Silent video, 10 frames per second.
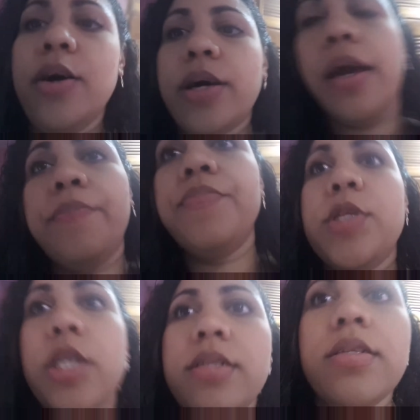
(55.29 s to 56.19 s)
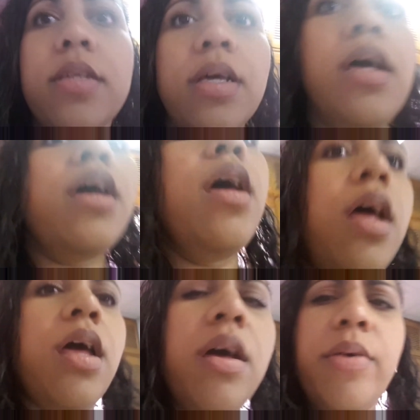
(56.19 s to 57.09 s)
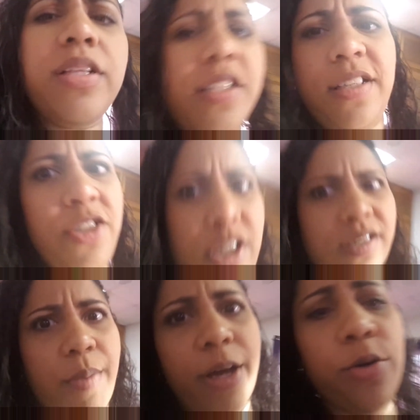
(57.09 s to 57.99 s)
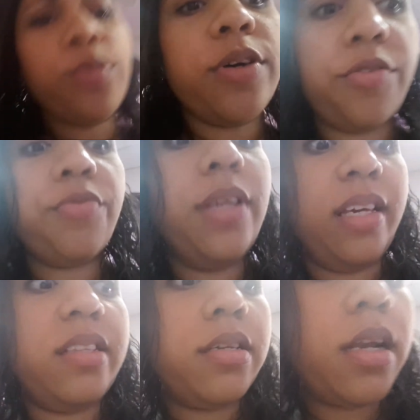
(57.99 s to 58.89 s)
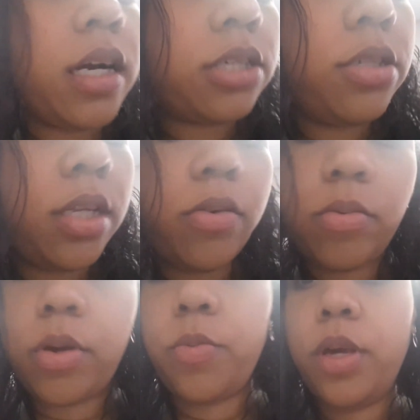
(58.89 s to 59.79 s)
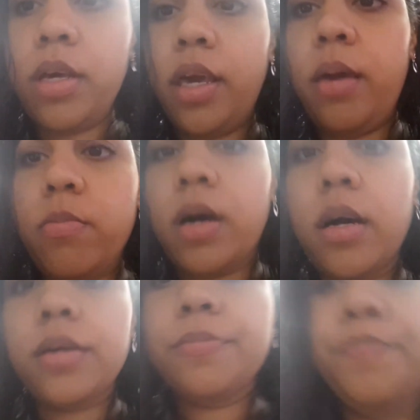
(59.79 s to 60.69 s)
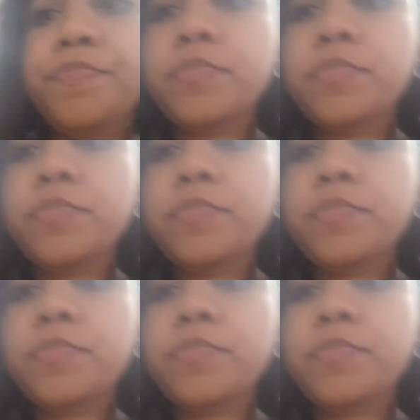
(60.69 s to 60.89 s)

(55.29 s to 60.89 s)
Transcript: Okay, didn't just get back home. I was eating actually when we came back.